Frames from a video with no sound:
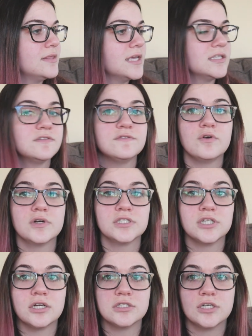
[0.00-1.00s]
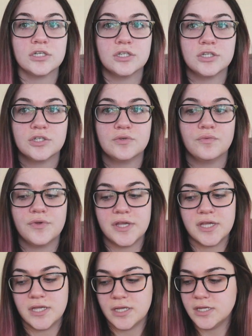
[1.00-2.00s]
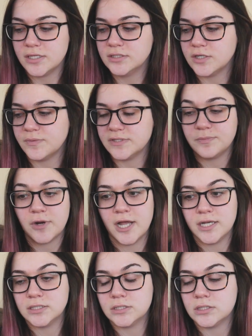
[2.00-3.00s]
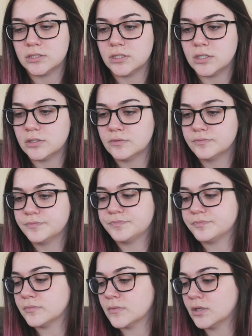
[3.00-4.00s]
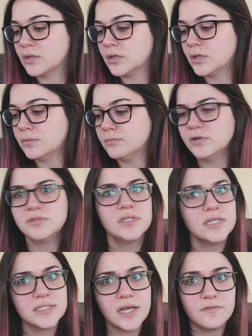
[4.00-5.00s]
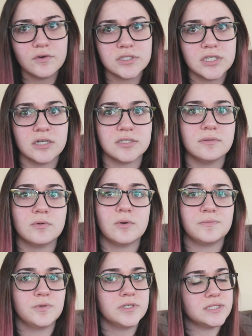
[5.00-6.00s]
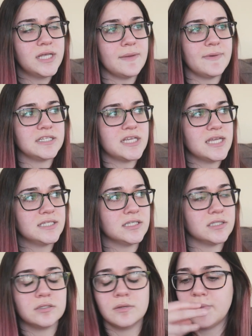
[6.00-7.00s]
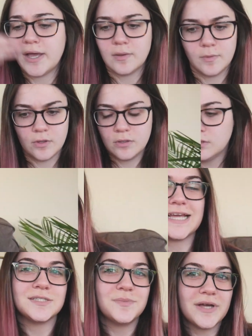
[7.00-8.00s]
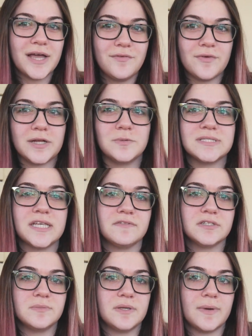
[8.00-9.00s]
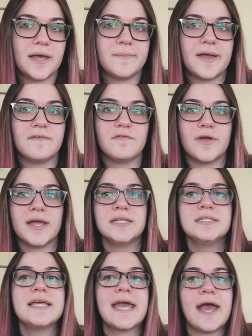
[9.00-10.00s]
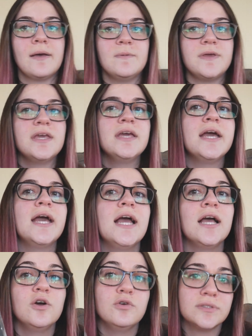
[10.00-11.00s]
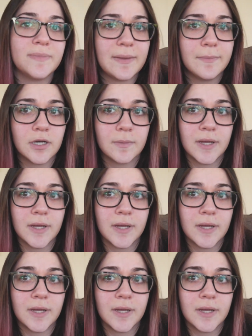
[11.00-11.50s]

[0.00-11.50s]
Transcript: this 4 stars on Goodreads. Are we surprised? No. Most of these got 4 stars. I will say my taste is impeccable. The next book I read was given to me by my friend Gabby, who is my book